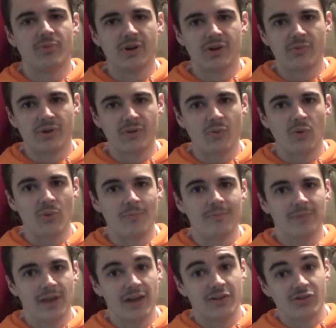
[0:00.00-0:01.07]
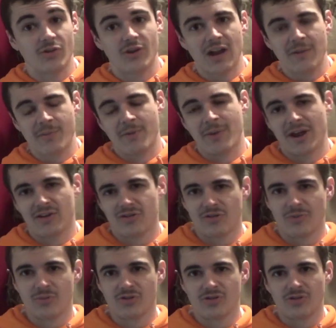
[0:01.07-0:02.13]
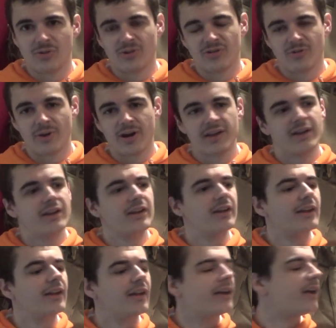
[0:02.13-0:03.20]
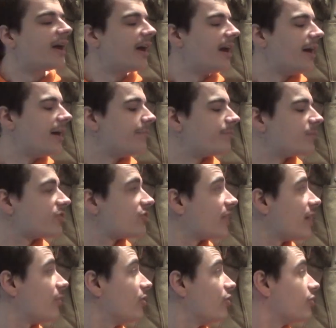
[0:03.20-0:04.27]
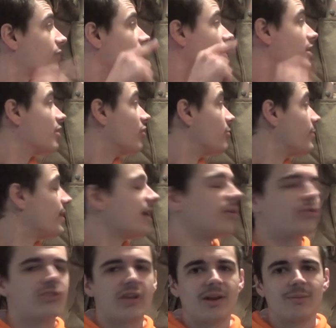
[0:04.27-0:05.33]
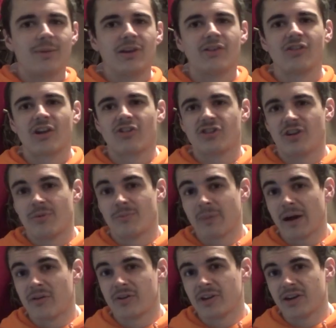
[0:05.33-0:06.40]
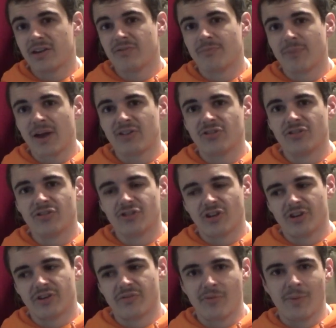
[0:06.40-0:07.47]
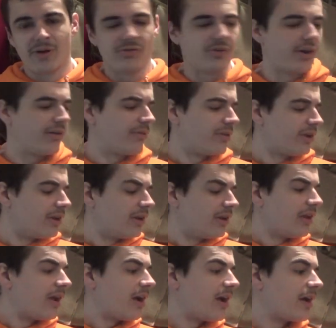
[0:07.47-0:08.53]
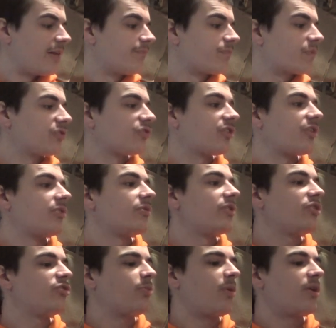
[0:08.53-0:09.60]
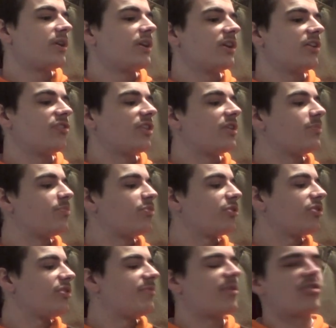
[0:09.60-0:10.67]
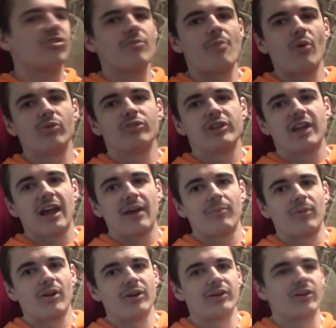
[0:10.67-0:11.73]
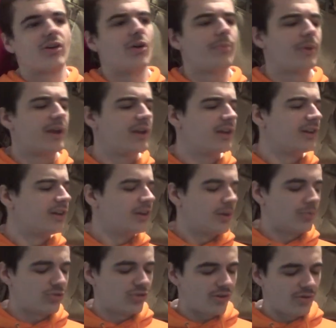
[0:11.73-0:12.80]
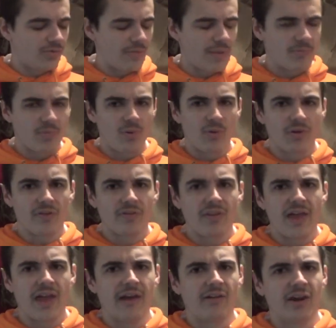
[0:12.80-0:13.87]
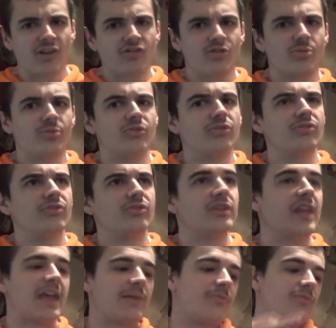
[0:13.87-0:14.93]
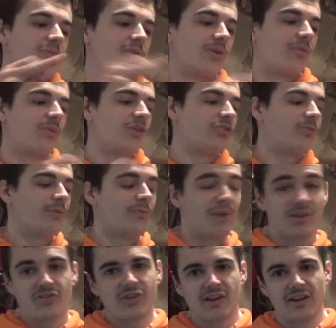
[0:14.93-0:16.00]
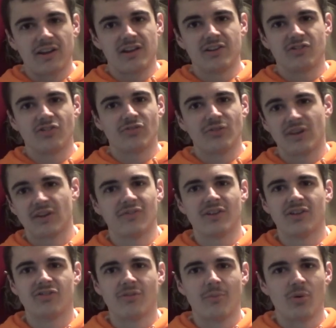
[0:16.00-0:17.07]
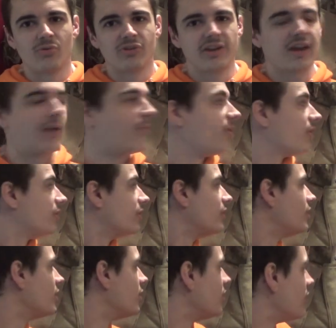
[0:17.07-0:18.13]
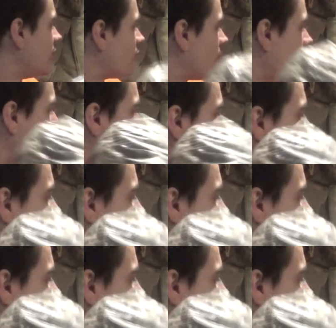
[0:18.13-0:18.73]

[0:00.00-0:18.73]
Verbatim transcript: you really, really warm. And it's got camo patterns on, which is always great. Um, so that one's very good, but he was telling me there's actually apparently an even better design of them out now. Um, so this one is in pretty much a multicam kind of copy. I'm trying to remember what their actual name for it was, but basically just think of it as the multicam one. This one's